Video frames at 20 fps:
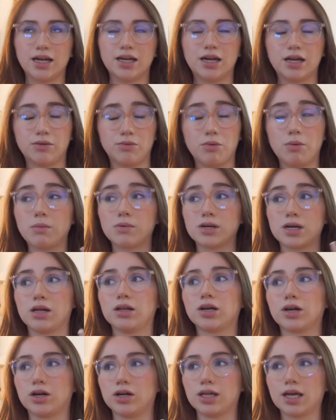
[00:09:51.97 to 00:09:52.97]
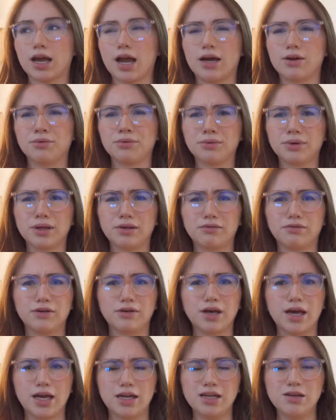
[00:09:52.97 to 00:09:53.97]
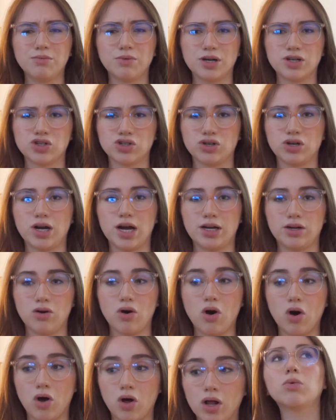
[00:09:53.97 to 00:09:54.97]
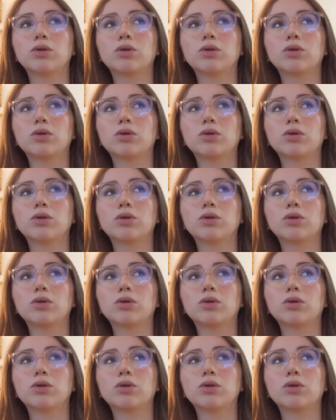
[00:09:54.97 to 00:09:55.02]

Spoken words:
and I remember telling her like, I don't really feel any pressure at all.